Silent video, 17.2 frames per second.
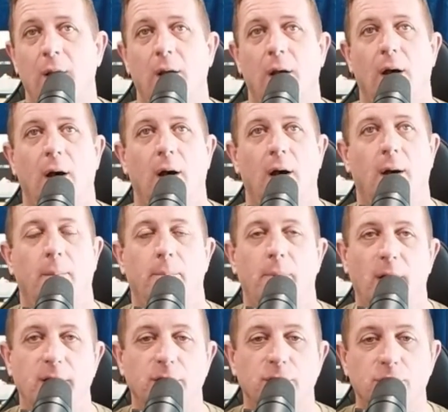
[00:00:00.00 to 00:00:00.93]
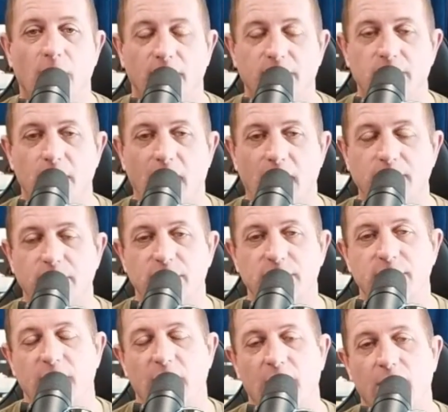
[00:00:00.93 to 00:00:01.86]
But you do have some
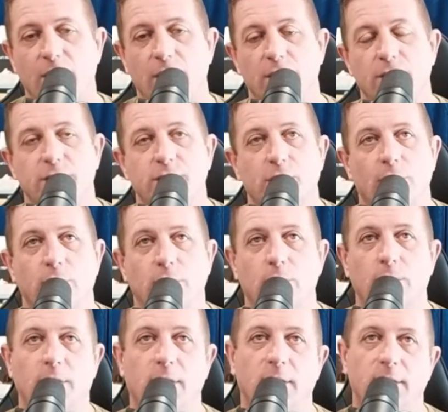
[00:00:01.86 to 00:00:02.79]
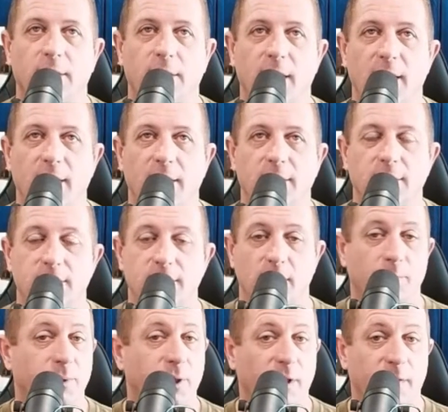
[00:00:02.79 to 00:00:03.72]
options there, so you can get
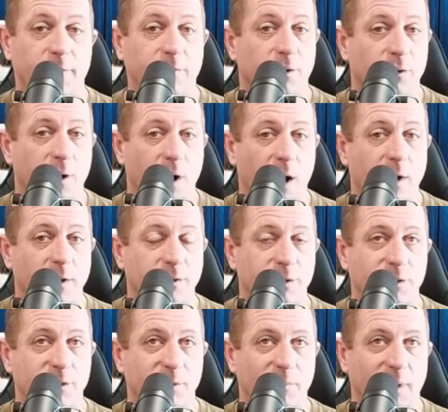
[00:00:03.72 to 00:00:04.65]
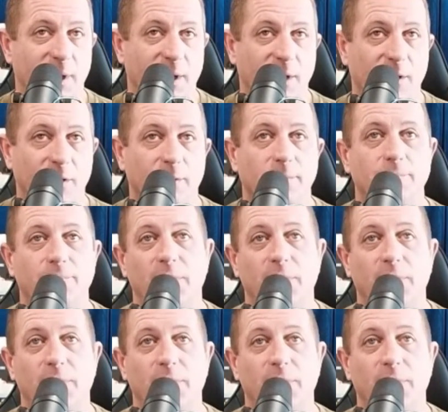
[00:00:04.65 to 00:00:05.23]
something if you're not just a meat eater.